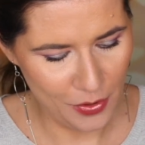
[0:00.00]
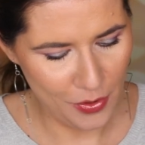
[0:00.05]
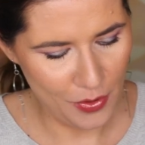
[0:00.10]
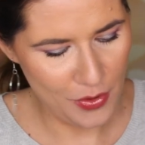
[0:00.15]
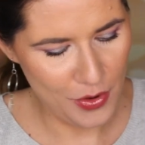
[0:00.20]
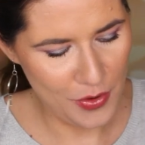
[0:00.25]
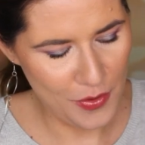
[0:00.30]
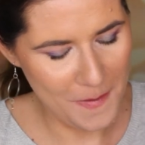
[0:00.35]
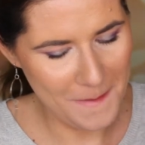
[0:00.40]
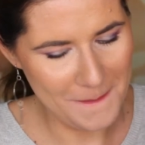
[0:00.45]

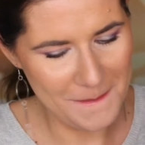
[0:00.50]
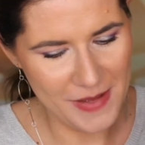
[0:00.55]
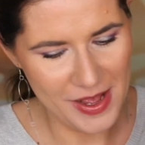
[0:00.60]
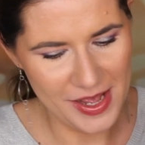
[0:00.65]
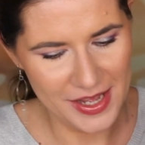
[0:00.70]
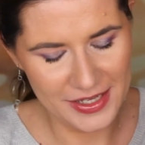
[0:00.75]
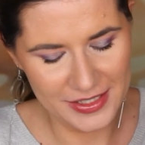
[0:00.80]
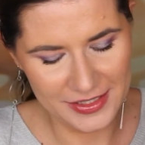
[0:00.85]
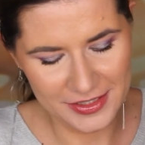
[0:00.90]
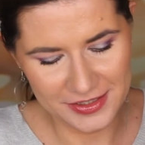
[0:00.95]
Oh
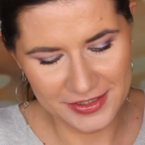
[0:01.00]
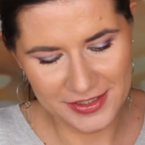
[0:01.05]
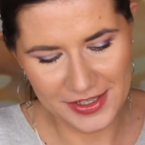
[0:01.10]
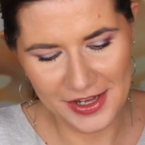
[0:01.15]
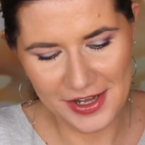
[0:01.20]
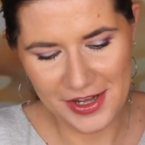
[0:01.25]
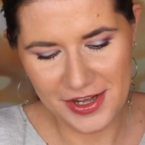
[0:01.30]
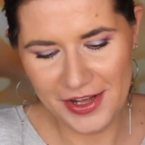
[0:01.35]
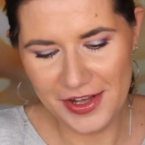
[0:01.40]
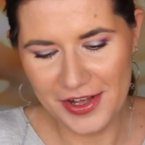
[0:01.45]
my
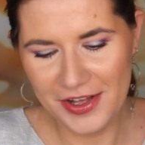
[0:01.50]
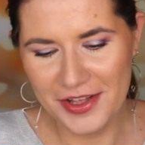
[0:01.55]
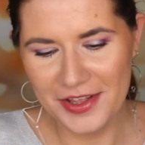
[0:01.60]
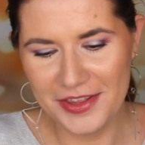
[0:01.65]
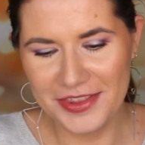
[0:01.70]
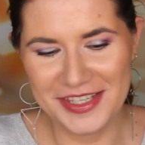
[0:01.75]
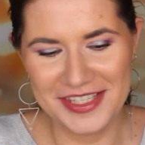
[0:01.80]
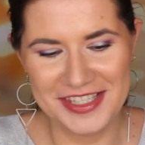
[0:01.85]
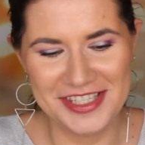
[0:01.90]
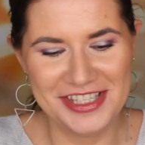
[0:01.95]

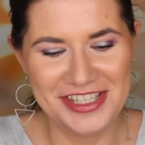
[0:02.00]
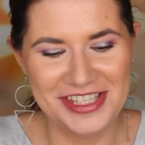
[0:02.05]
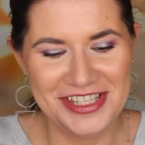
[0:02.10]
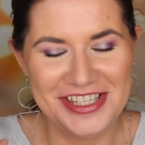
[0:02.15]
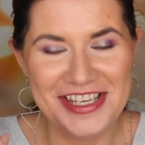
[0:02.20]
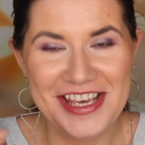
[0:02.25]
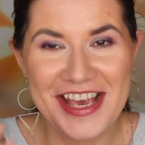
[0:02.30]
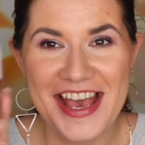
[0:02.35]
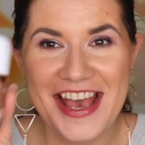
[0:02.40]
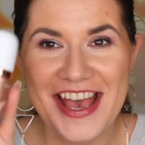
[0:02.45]
god,
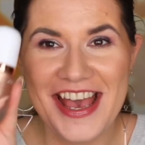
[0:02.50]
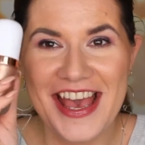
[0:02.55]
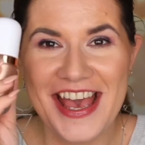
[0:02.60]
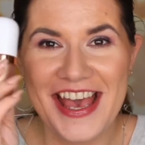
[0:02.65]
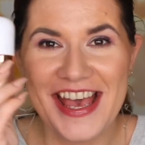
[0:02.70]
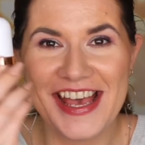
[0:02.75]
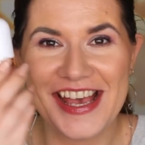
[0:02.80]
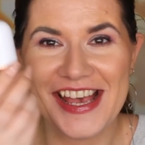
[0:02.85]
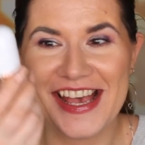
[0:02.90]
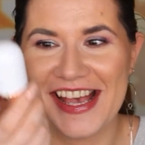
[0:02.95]

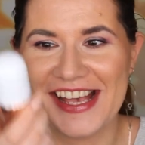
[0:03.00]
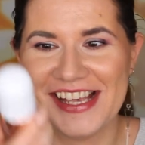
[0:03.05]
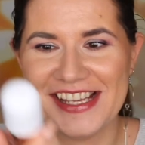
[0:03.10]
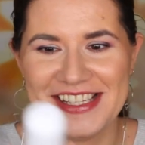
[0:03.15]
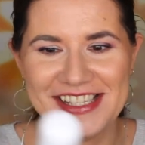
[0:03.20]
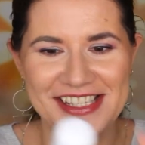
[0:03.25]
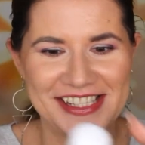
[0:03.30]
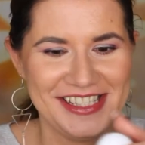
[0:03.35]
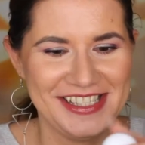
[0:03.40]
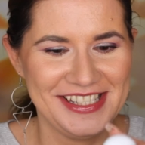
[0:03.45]

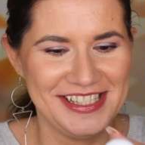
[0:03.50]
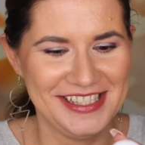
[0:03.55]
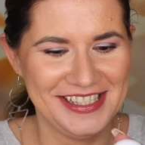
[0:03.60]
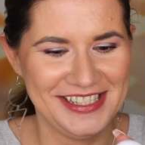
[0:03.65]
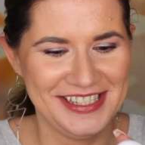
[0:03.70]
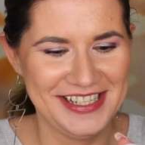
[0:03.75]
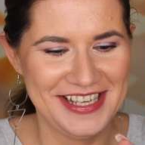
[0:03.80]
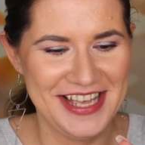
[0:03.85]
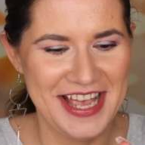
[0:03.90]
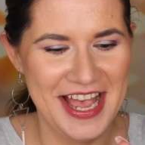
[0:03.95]
yes!
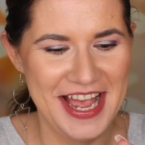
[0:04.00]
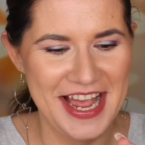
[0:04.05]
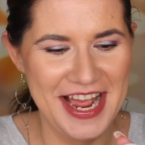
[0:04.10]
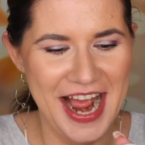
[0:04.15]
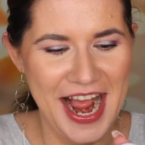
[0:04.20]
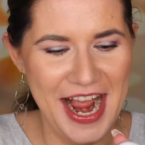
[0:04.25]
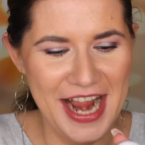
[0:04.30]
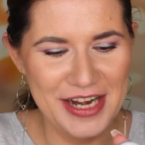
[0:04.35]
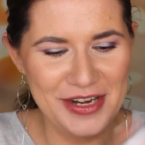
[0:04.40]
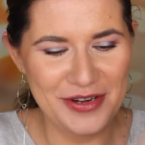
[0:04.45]

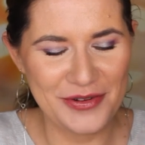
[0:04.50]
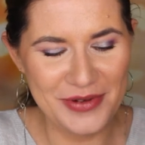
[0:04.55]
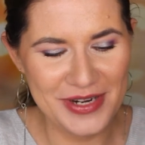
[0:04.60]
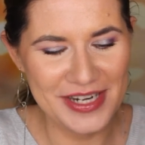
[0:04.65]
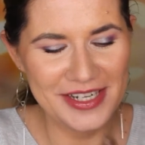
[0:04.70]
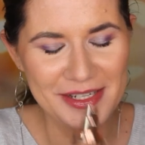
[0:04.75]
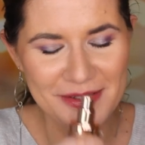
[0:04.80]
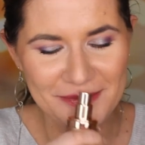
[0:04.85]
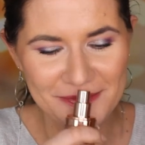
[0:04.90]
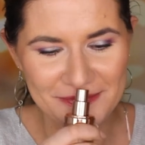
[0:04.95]
I
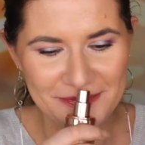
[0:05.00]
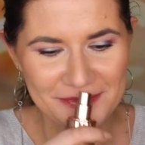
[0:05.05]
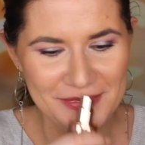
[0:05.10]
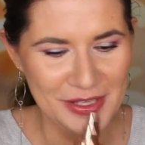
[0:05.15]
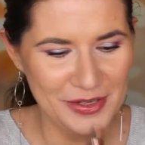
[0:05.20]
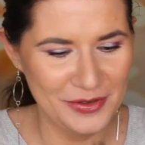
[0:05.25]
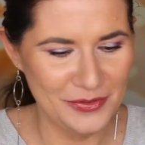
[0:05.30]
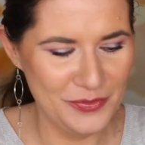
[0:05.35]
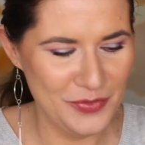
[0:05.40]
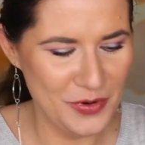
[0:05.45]
really
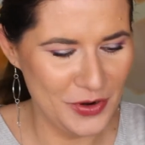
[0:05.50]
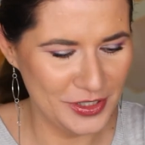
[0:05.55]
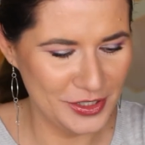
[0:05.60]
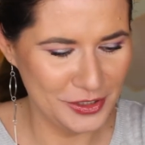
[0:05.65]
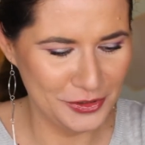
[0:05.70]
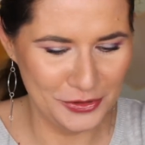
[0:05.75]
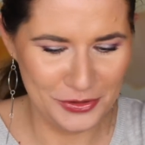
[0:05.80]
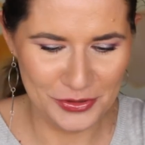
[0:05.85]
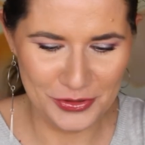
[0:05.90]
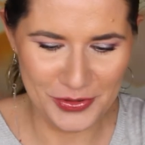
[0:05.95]

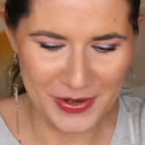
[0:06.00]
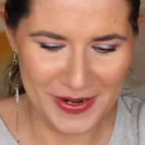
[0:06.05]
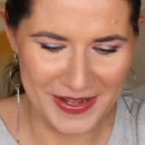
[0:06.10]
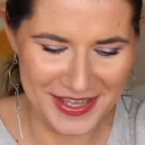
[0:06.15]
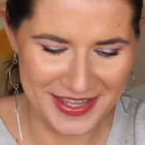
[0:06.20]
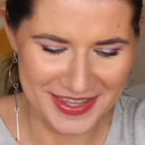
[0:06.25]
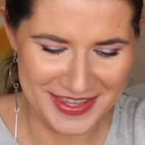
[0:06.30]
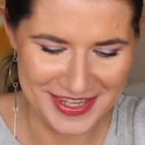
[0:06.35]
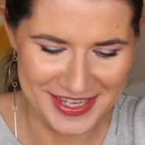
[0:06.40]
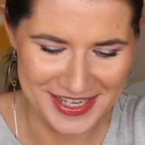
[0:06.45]
wanted to
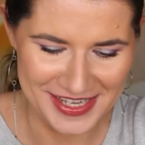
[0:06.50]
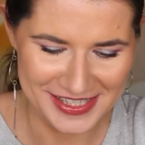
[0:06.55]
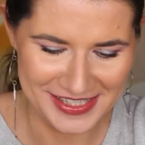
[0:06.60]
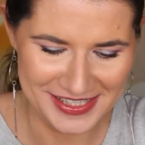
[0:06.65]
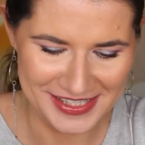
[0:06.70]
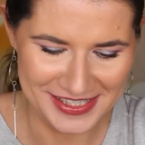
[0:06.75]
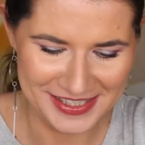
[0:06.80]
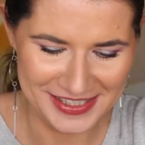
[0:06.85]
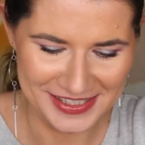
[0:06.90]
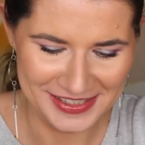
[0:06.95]
try
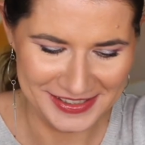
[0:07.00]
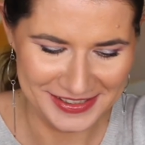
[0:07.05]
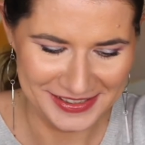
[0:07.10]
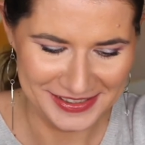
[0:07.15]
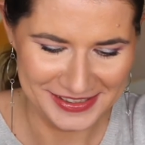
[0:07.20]
this.